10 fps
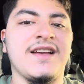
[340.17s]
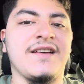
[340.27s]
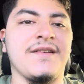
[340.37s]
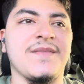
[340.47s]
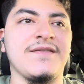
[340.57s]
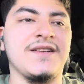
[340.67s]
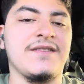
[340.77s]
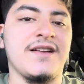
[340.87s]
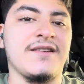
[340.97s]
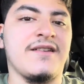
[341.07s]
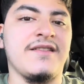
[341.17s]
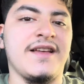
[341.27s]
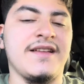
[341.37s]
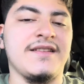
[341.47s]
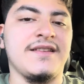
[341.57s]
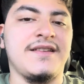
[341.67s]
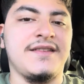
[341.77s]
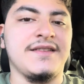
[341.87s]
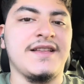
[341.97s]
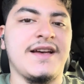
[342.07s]
I've never had a car that
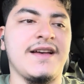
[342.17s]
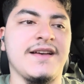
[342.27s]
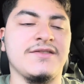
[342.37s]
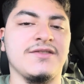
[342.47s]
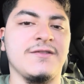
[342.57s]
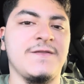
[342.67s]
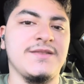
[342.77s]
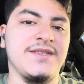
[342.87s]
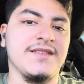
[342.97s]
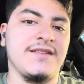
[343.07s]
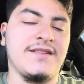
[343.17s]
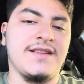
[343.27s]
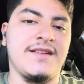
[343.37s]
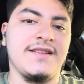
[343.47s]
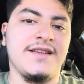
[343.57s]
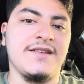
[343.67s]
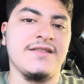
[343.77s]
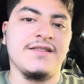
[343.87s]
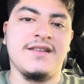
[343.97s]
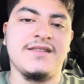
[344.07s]
did that. I don't know if it's because of the 10
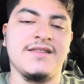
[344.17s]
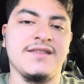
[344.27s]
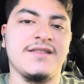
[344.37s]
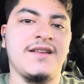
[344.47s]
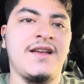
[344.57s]
gears and it's just